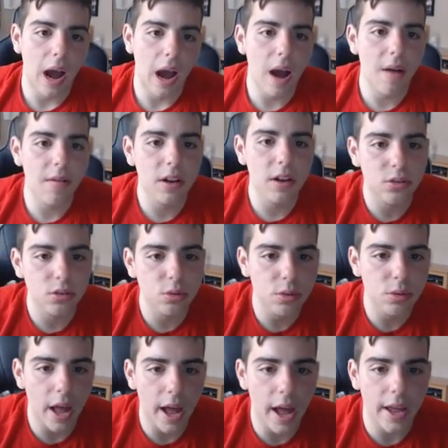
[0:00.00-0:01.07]
I'm gonna do
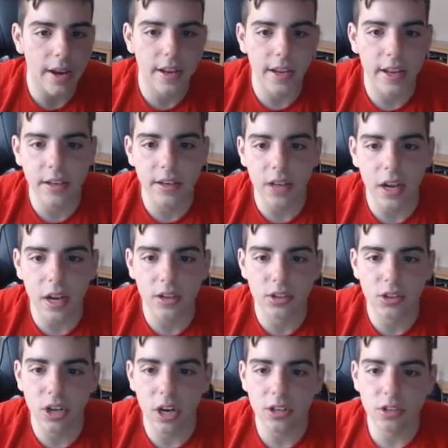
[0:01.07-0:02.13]
that in the, uh,
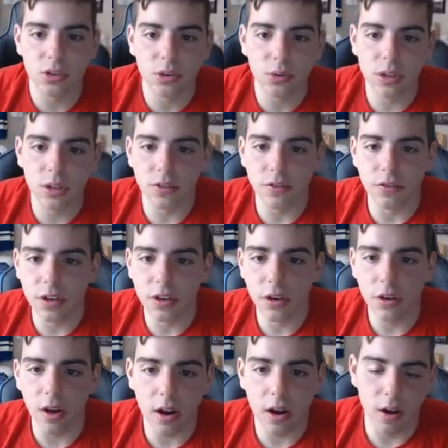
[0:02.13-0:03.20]
should I just do it in the video
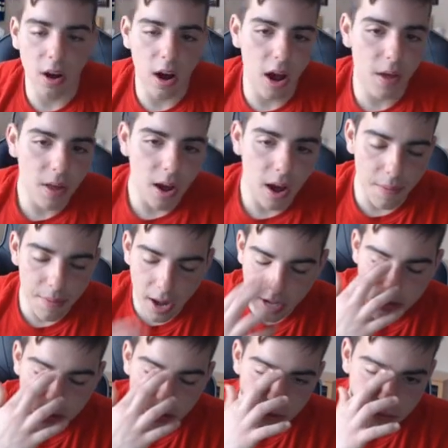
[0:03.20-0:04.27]
I don't know I'm not I'm not gonna
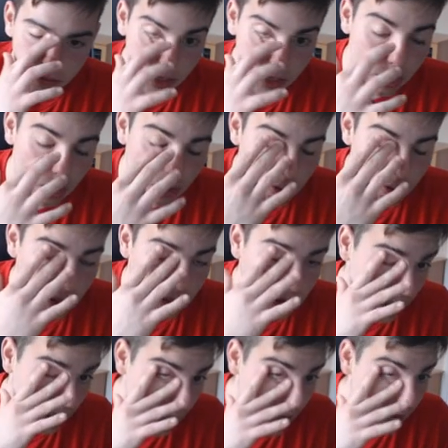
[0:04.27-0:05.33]
do it in the video but
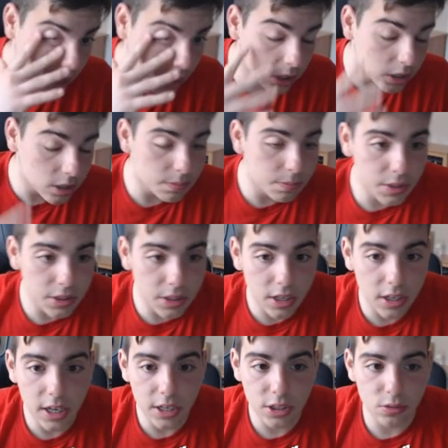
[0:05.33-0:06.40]
I could complete the
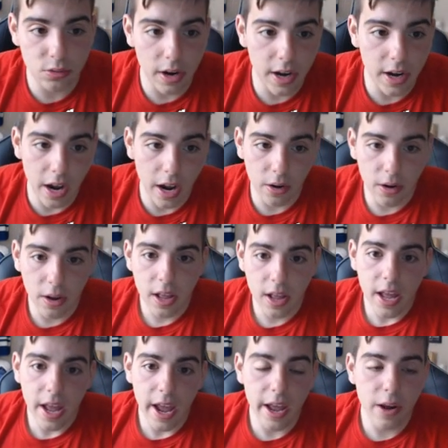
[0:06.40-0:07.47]
collection right now
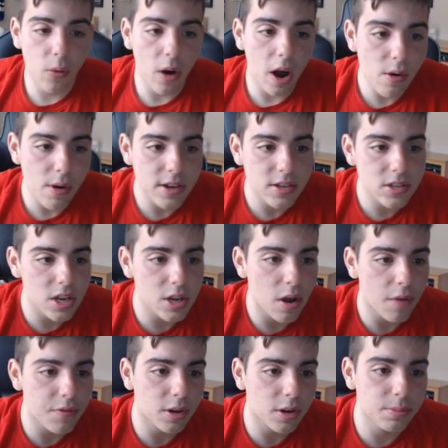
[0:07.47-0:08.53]
and why do I say you
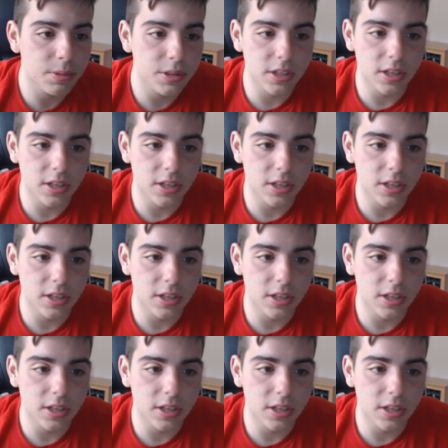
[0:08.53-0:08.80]
have to complete the